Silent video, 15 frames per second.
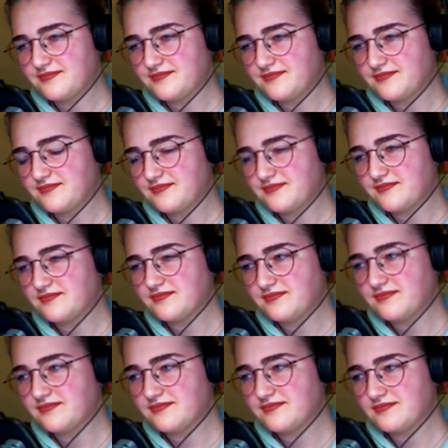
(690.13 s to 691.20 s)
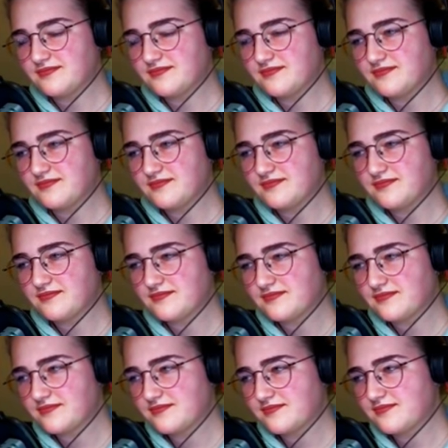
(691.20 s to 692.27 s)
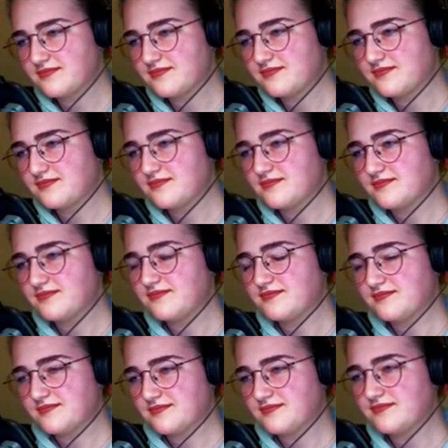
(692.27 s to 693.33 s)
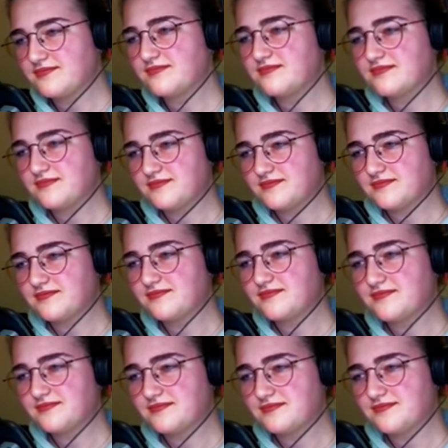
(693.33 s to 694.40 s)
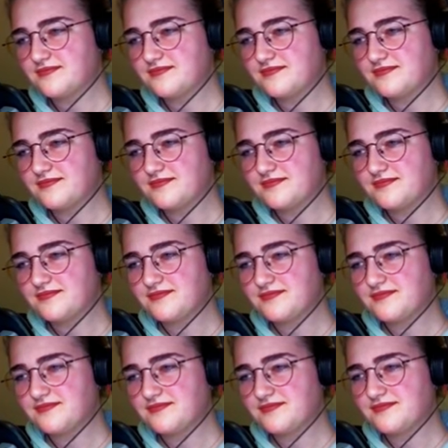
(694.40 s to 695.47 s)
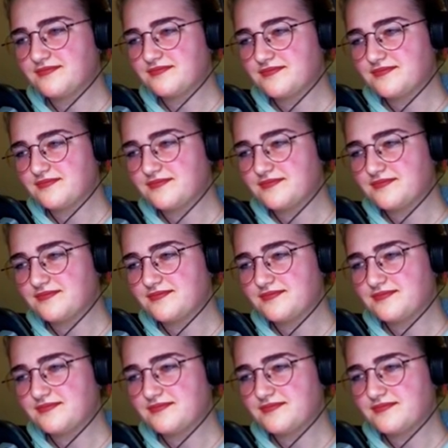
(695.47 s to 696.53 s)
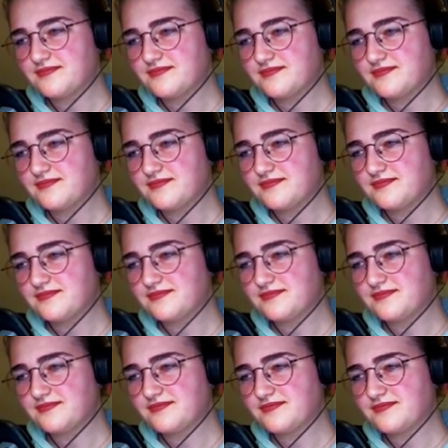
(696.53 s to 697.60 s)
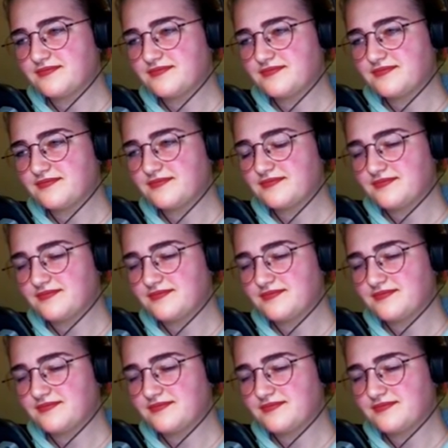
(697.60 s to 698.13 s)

(silent)